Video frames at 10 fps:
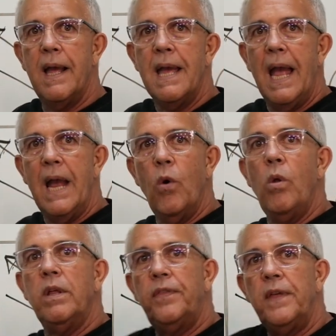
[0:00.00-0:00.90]
And
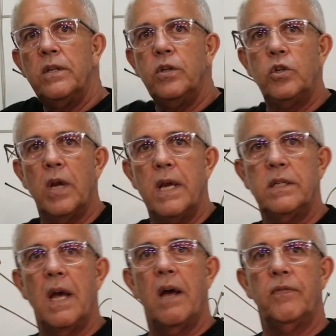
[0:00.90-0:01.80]
all the things you
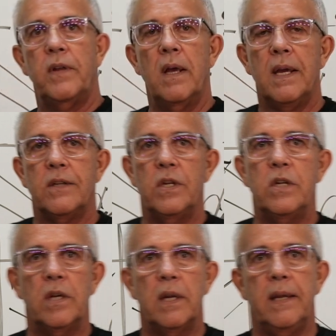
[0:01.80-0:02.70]
chase after,
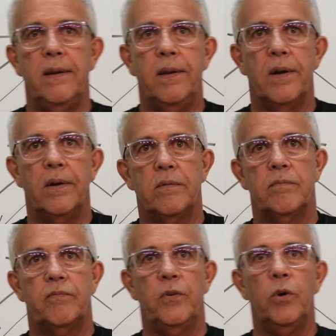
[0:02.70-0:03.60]
essentially,
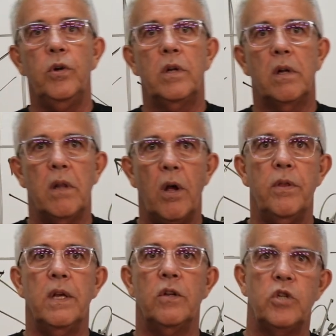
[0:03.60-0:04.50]
food,
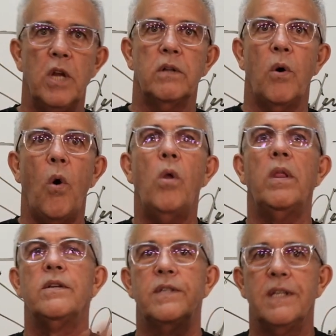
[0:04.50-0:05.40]
clothing, shelter, all
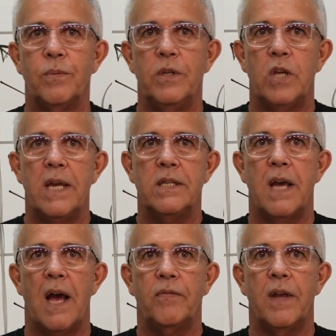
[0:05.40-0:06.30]
those things we chase
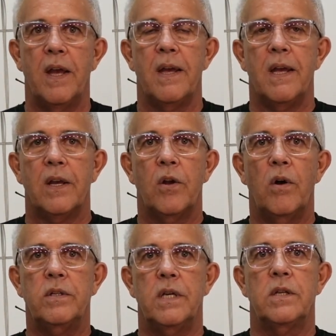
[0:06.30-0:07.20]
after,
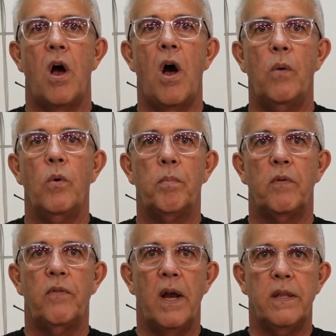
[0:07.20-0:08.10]
God says, I will
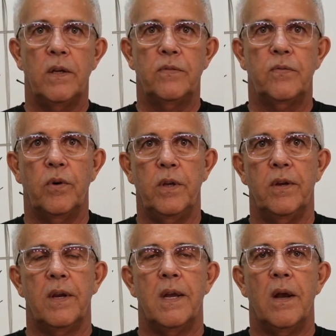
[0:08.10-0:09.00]
provide those for
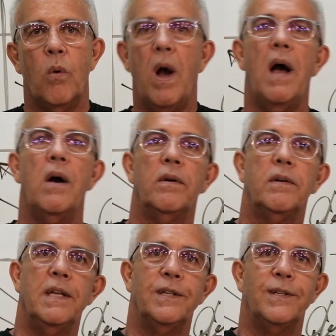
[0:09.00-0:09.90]
you. Wow,
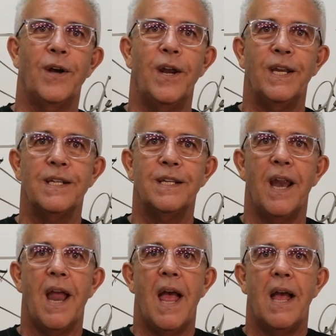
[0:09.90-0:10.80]
gets exciting, doesn't
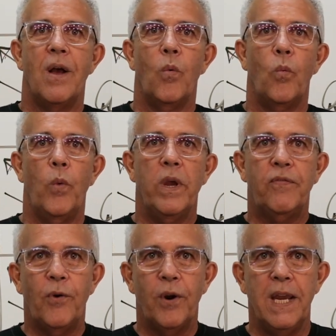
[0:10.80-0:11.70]
it? Week
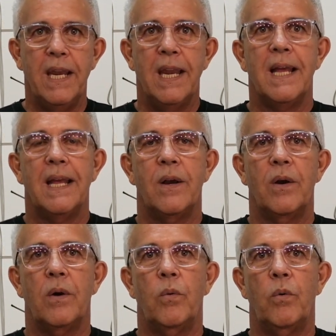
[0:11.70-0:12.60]
14,
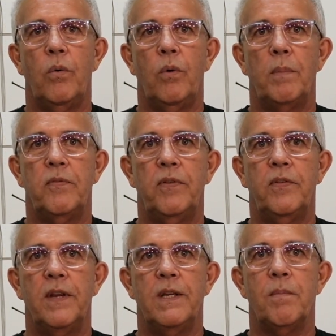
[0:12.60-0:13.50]
we're up to
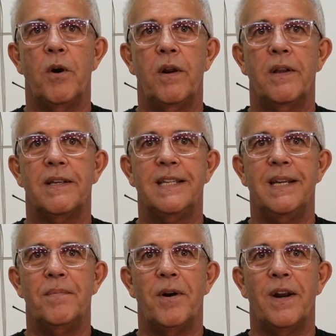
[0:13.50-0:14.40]
15 tomorrow. See
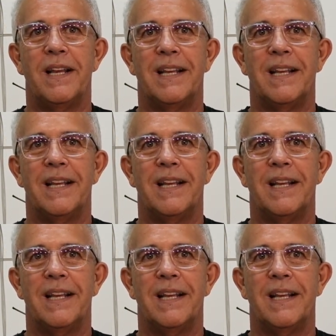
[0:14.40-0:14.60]
you tomorrow.